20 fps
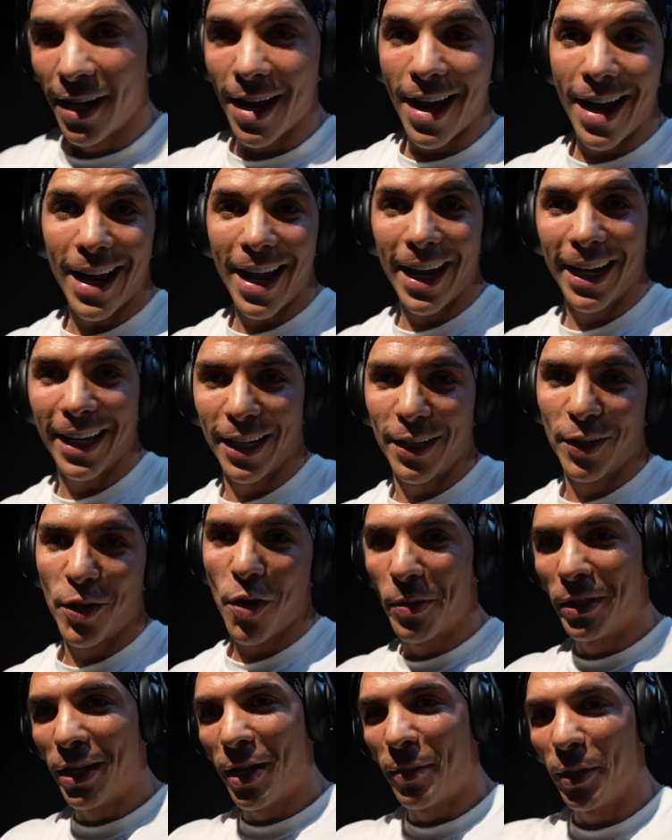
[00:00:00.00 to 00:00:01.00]
I like it.
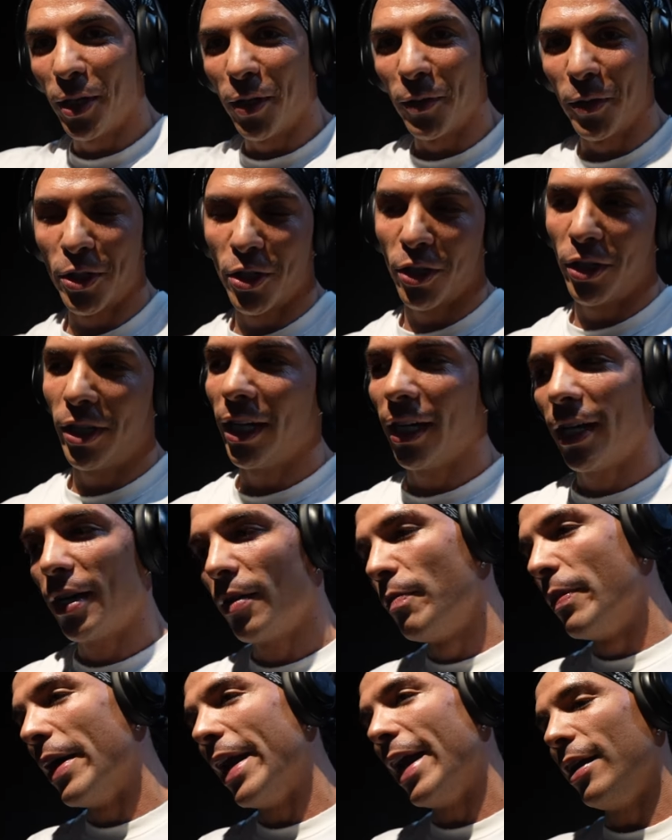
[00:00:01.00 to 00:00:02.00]
Comment down below what you think.
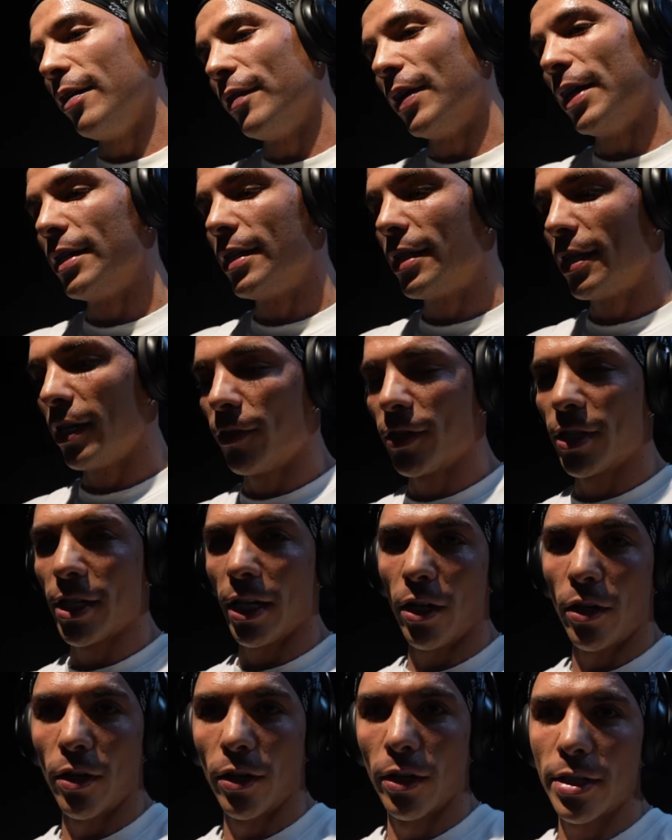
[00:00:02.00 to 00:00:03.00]
But anyways, it was a
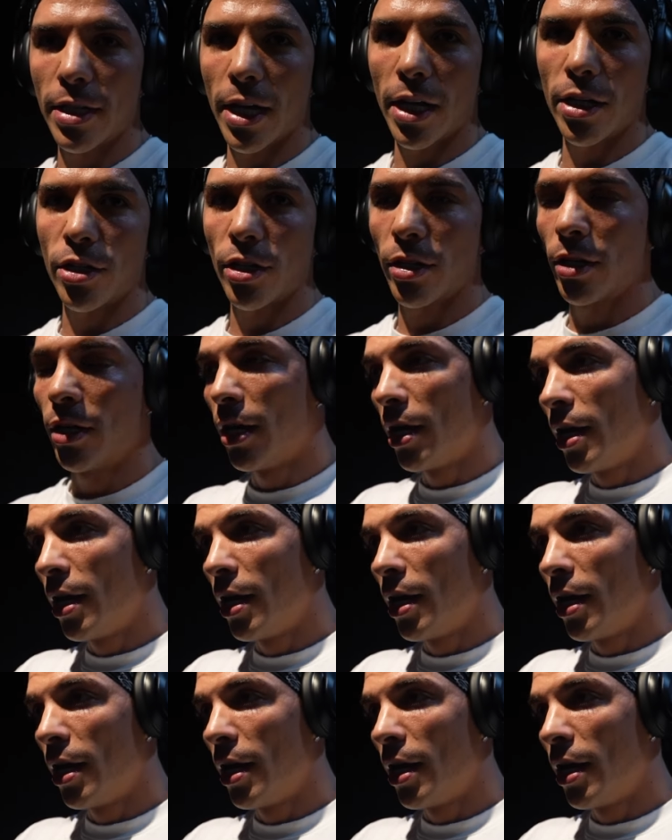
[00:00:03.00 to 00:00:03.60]
long session.